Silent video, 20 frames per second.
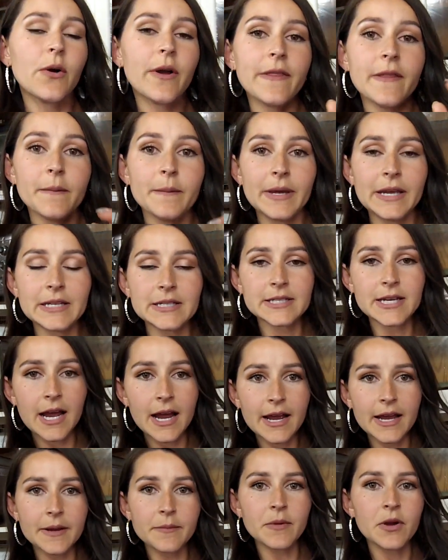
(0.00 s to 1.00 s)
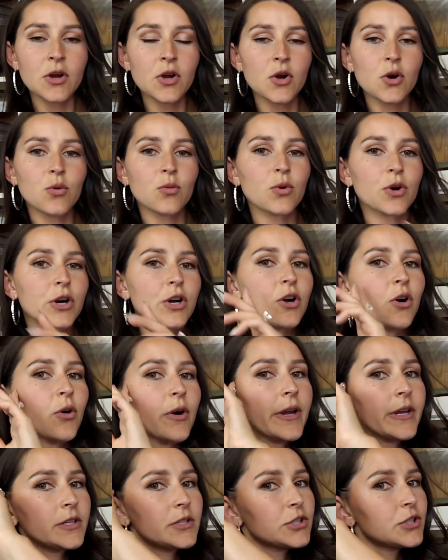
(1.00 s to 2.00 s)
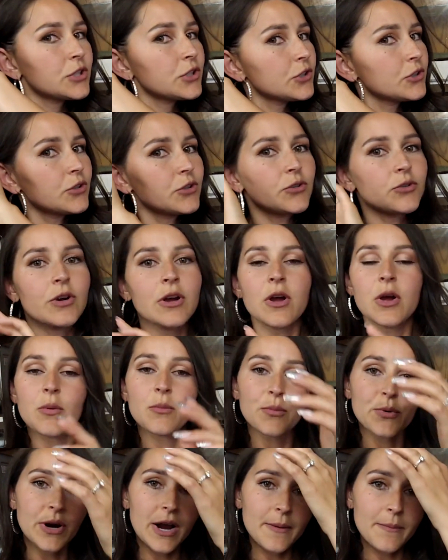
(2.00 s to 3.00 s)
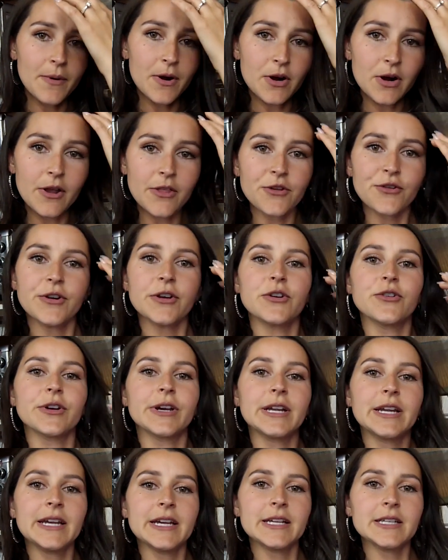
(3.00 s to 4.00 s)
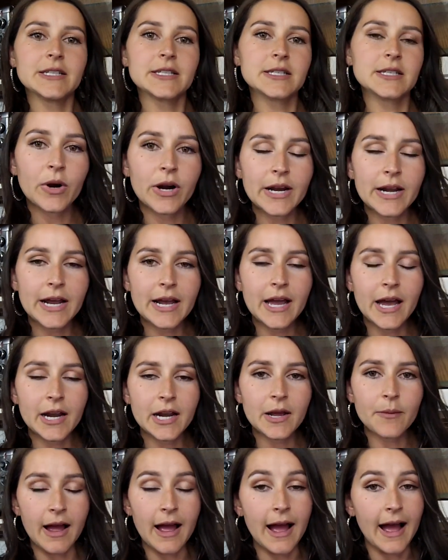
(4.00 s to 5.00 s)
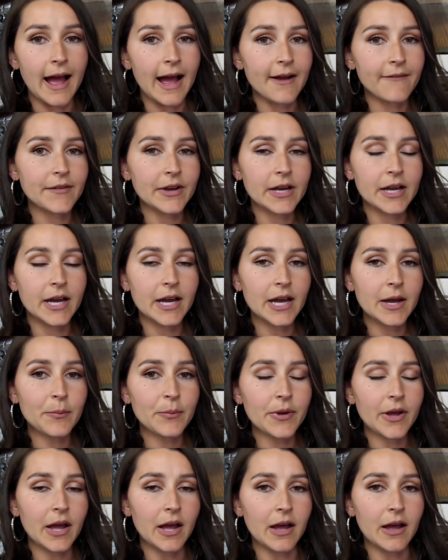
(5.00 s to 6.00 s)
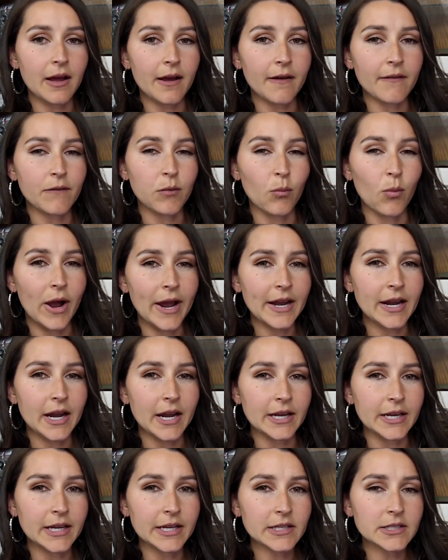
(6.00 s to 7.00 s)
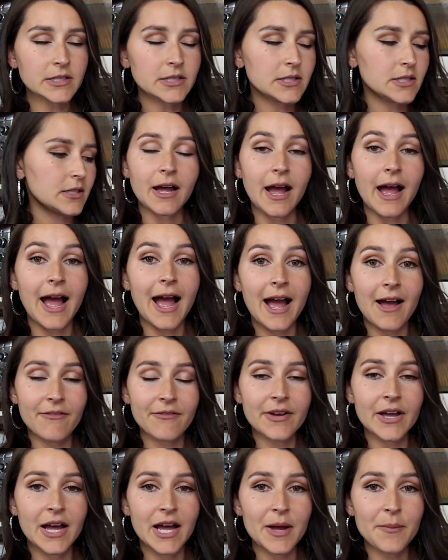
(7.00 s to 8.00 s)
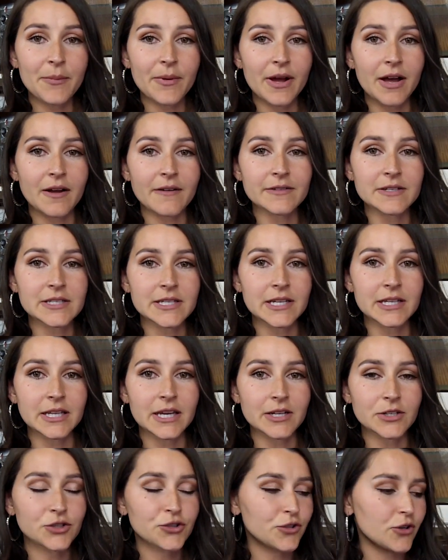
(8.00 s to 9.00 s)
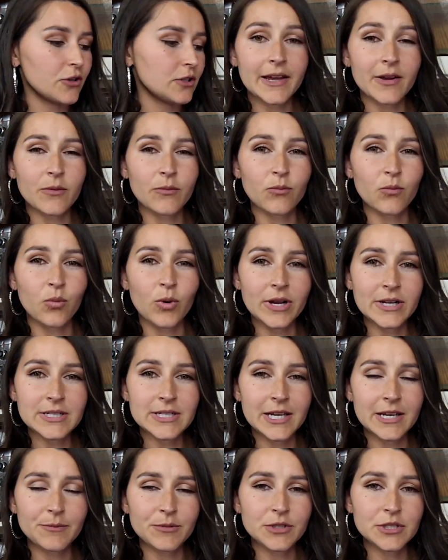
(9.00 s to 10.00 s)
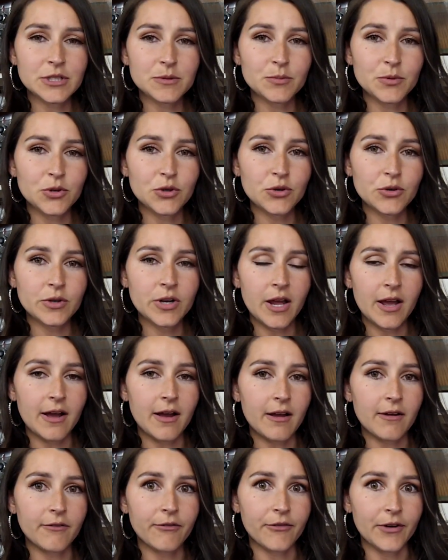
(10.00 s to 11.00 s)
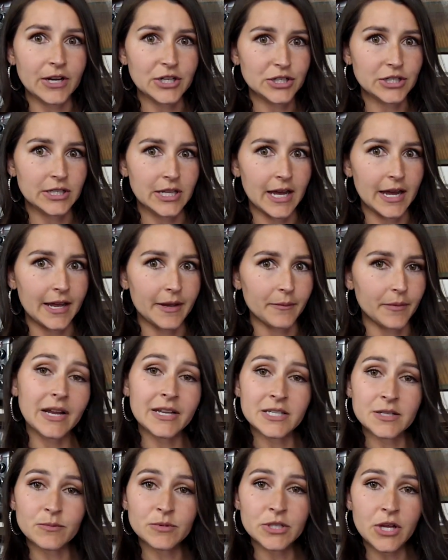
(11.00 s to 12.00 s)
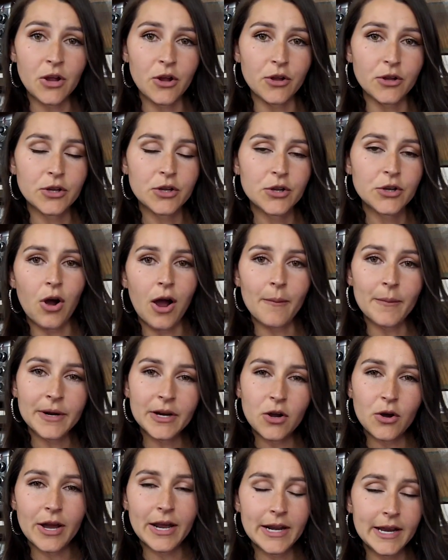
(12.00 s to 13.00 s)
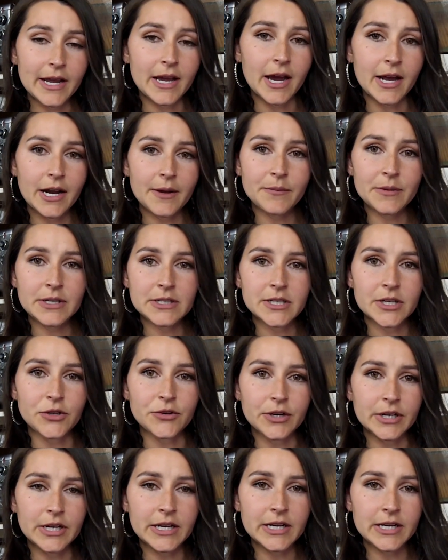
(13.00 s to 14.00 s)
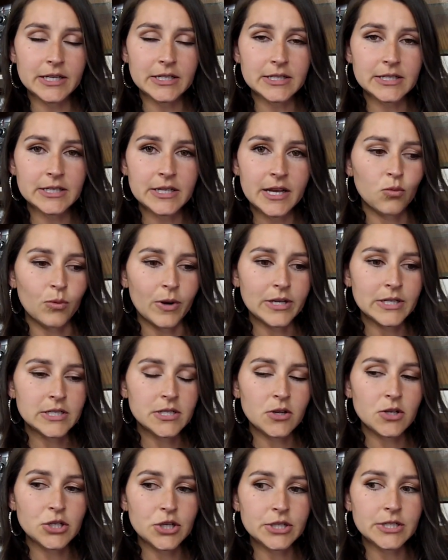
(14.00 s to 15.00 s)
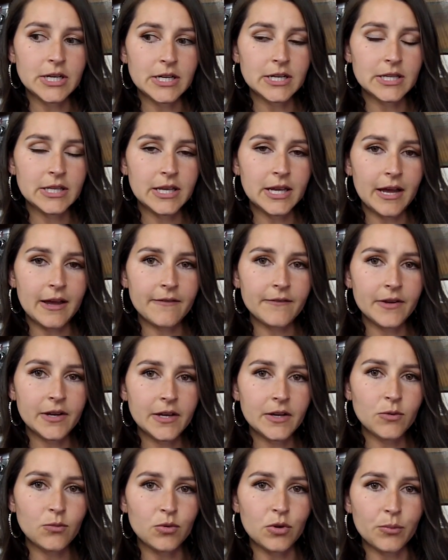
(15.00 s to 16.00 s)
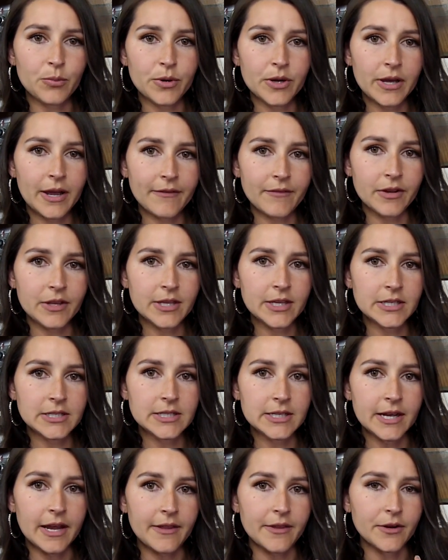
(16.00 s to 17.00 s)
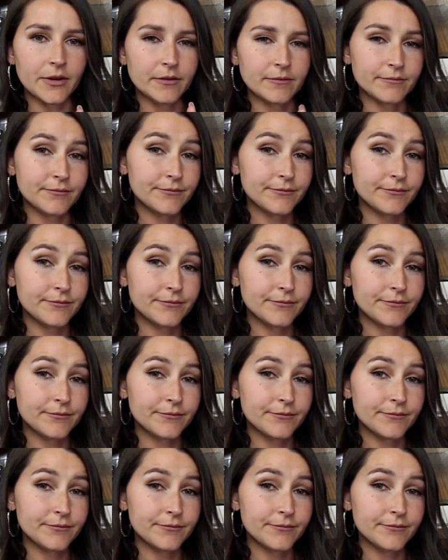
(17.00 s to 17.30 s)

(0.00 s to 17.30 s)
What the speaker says: in the meantime, we're going to prep our other ingredients. We're gonna cut up a half a cup of white onions, a half cup of cilantro, and 1 tablespoon of fresh lime, and some salt. I'm gonna go ahead and cut up these ingredients. Once those are done in the oven, we'll put everything together.